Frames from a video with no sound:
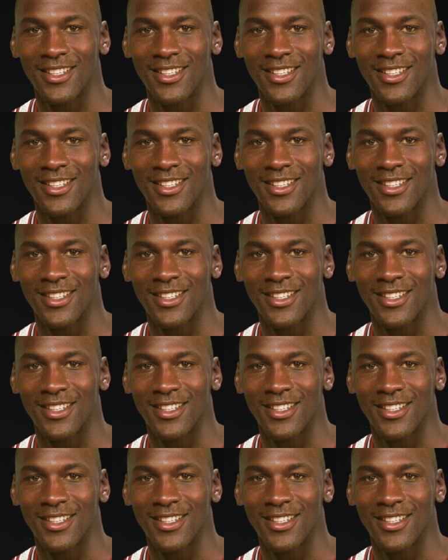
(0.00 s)

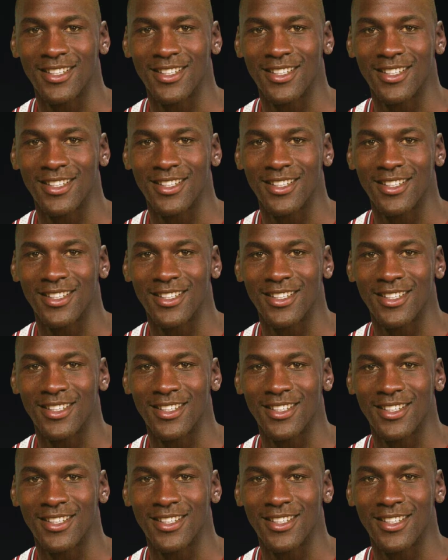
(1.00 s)

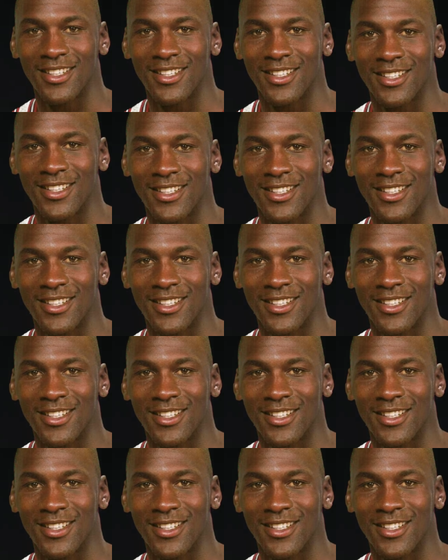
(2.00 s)
Nobody speaks.